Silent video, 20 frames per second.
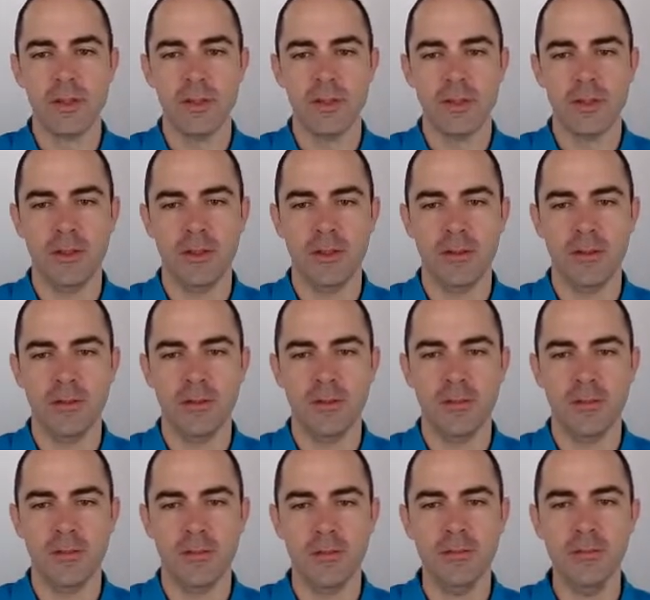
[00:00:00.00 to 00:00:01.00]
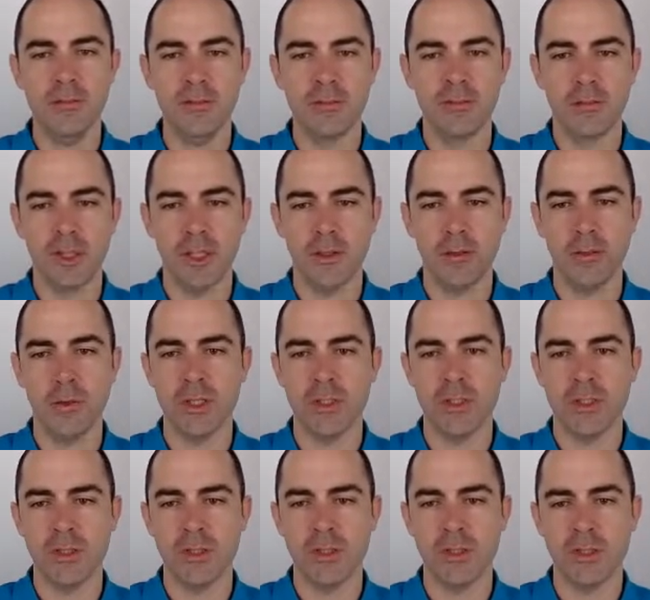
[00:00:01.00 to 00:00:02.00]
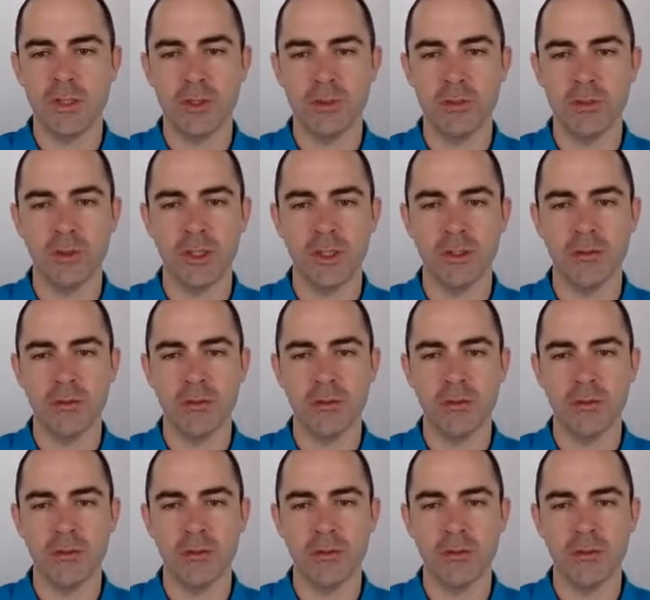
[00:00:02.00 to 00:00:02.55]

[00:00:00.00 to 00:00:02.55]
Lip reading: And once this output has